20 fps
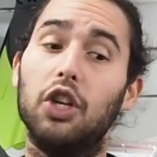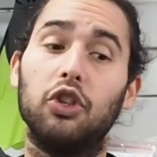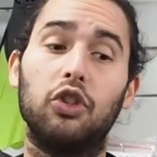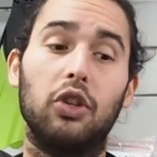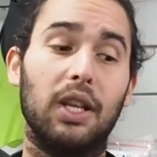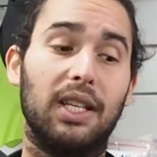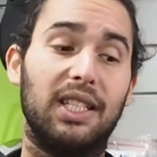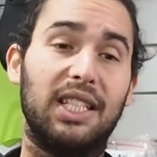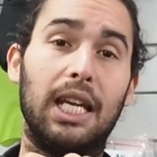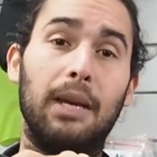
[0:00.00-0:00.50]
to
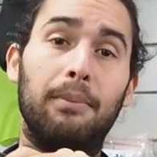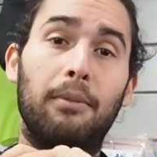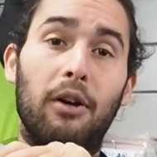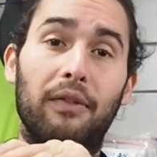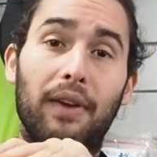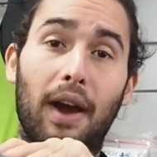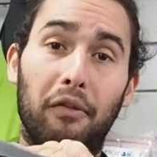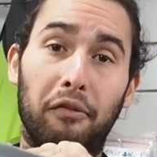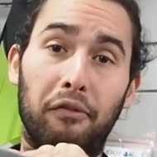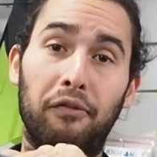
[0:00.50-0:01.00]
the tip
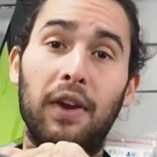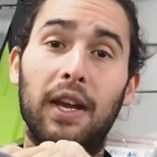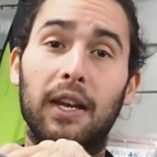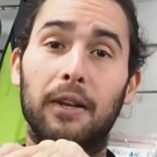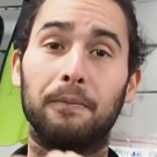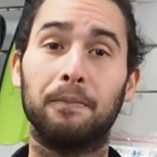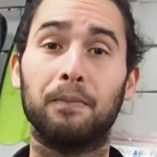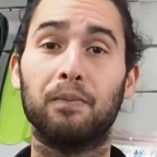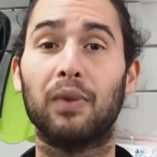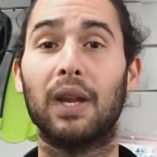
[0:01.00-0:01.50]
of our
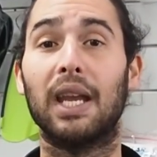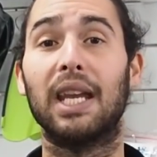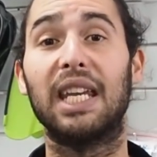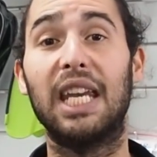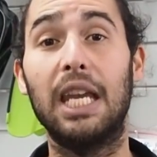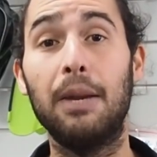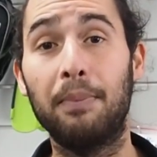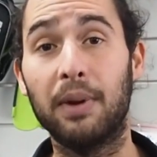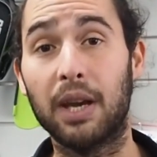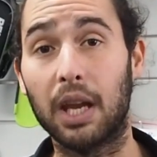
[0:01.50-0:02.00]
fin.
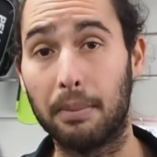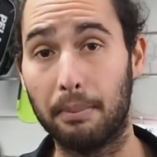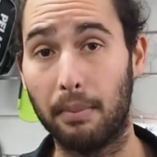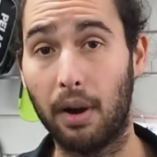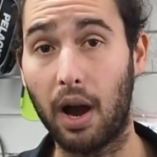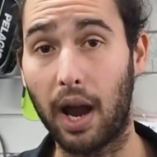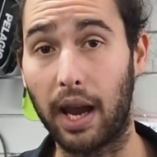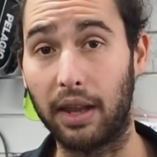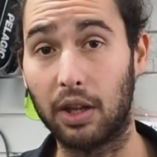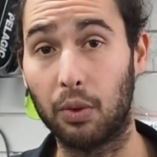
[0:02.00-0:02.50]
Keeping in
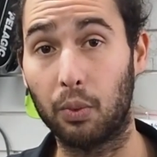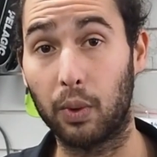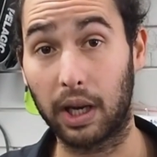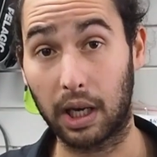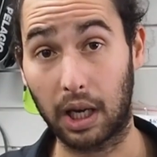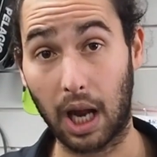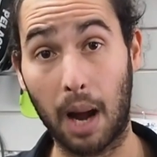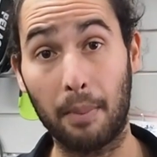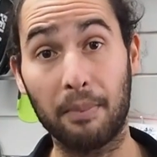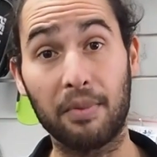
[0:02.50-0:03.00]
mind that when it
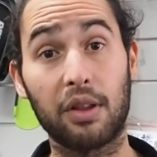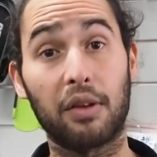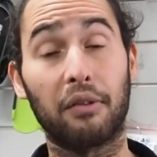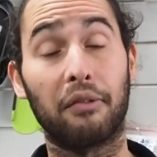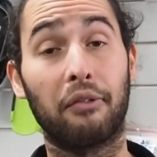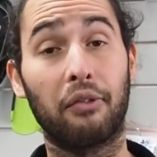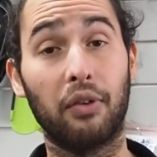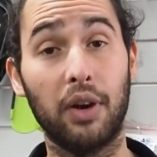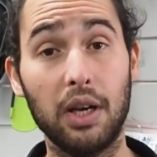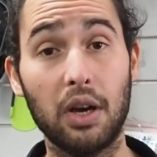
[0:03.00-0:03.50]
comes to
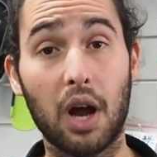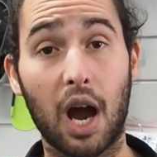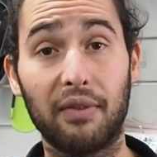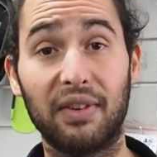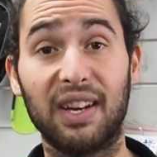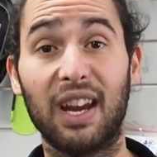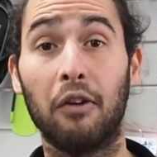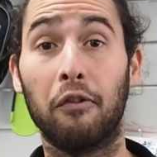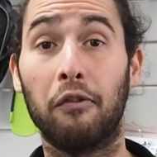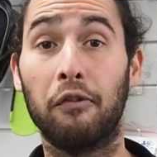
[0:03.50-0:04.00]

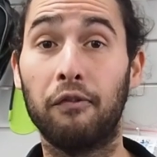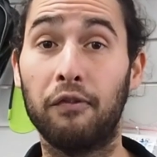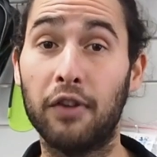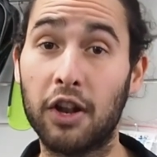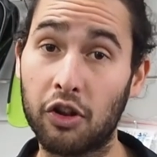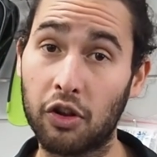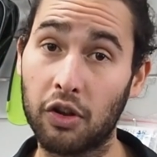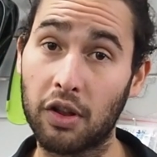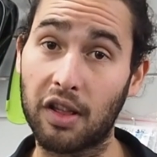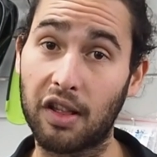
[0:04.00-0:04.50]
freediving,
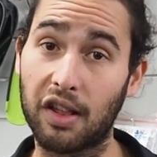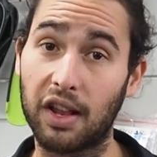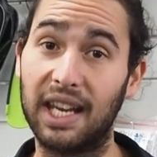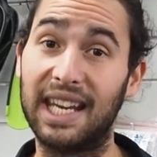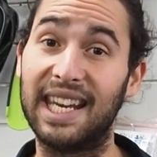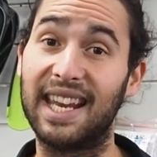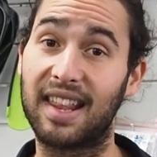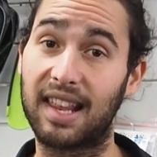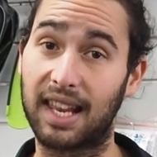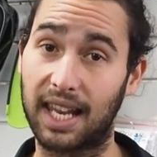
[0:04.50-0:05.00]
efficiency
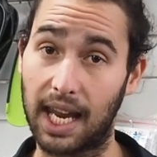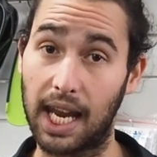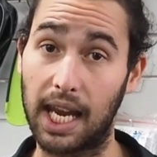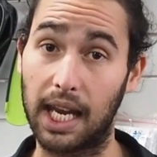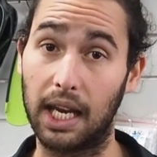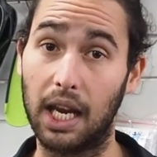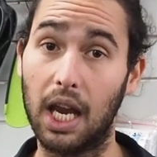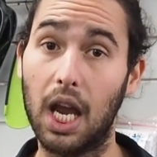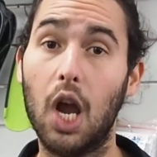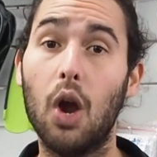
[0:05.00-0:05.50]
is
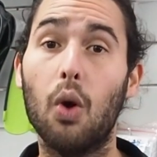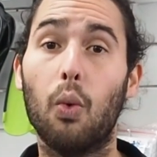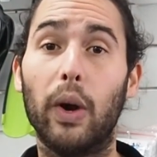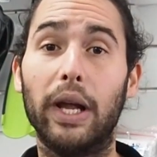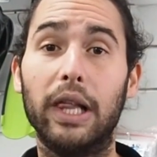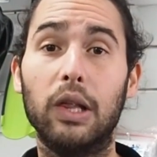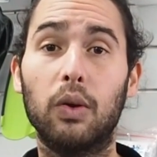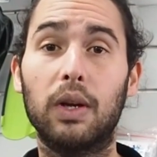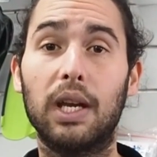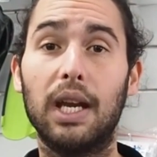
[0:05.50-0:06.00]
key.
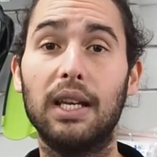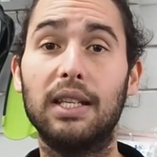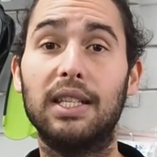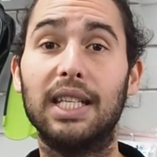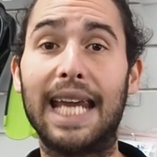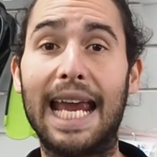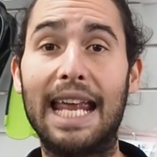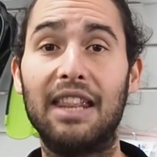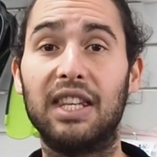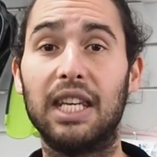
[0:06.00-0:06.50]
We're looking to
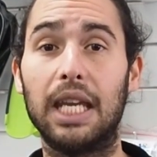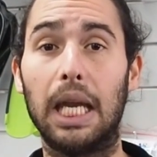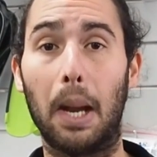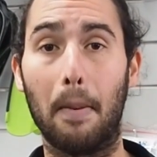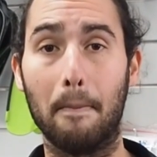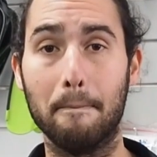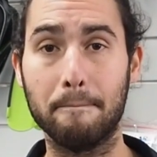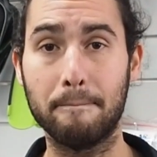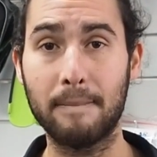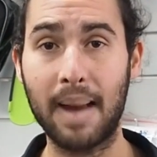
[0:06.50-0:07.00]
get the
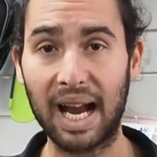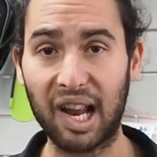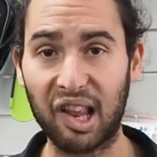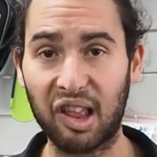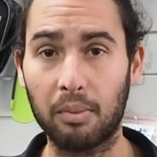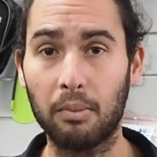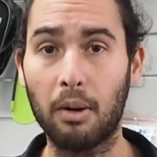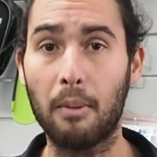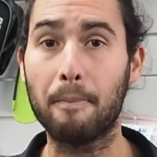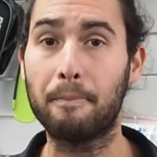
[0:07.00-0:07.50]

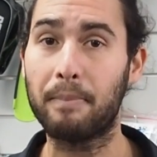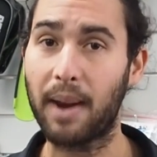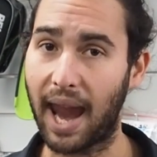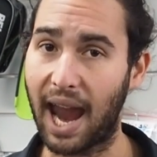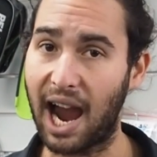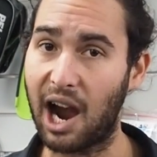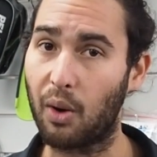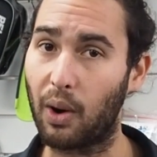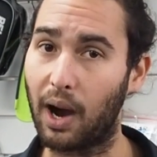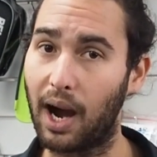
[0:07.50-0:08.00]
maximum
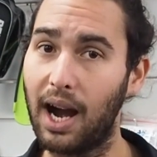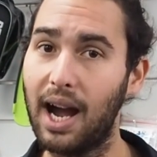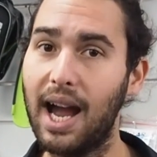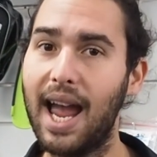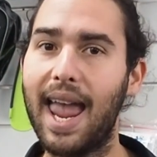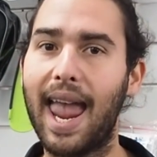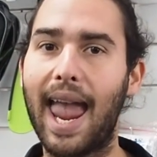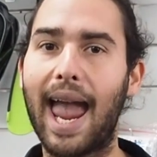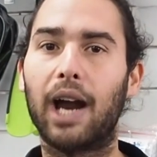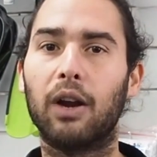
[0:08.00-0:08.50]
power
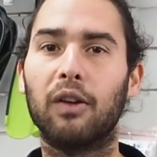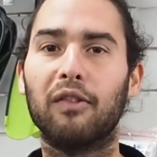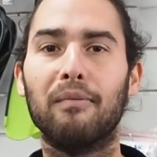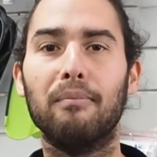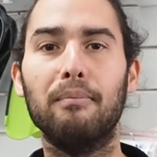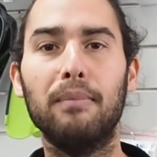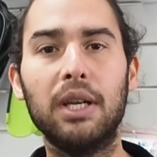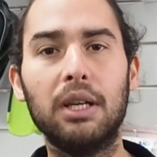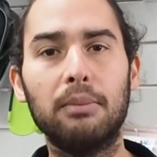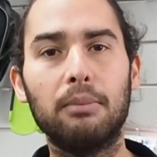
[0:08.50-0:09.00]
out
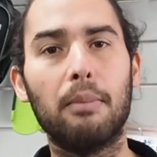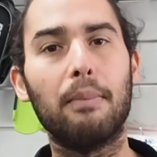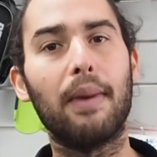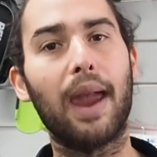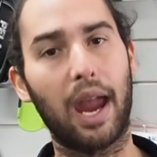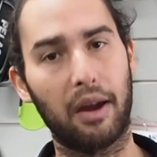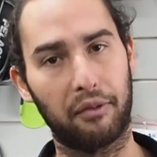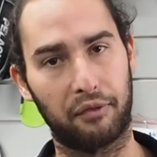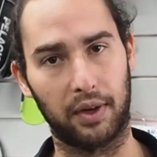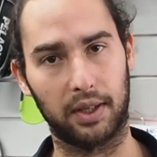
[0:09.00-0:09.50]
of minimum
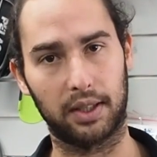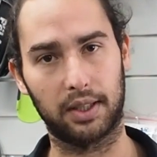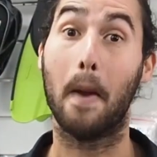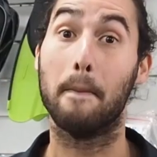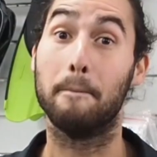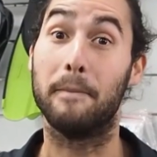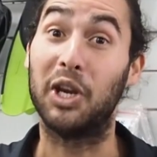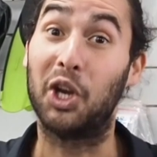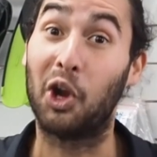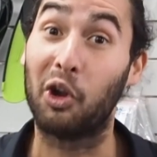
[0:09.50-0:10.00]
effort
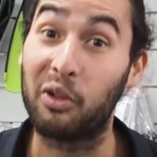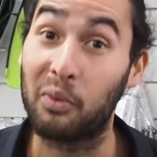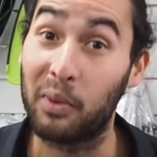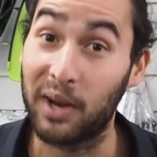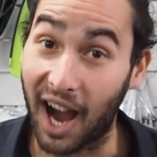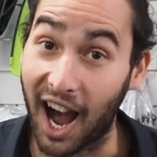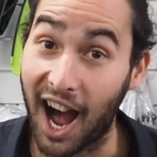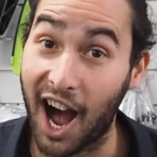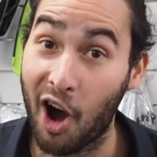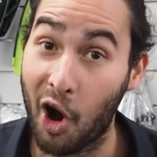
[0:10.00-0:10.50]
because we
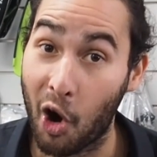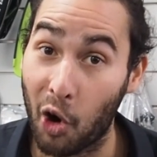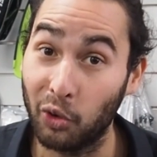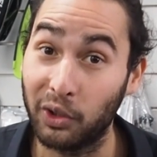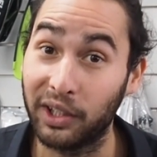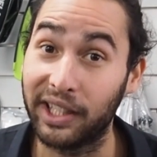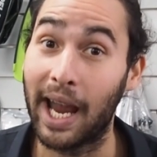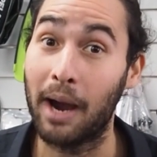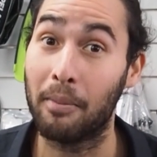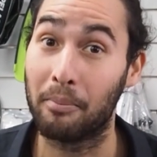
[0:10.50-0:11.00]
are
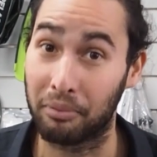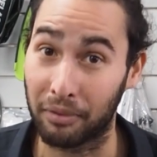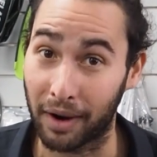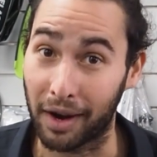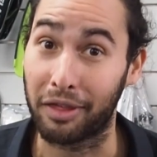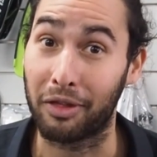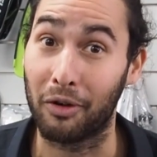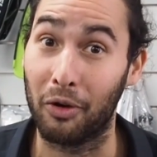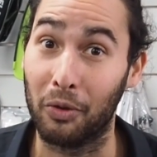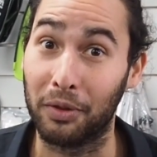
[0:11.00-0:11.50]
holding our
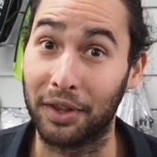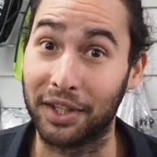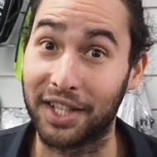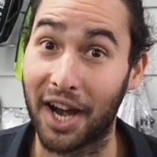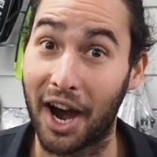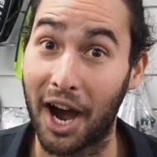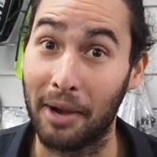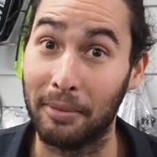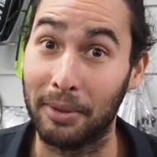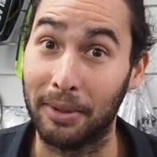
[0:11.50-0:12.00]
breath all the
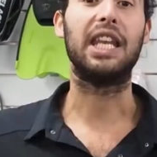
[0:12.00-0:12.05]
time.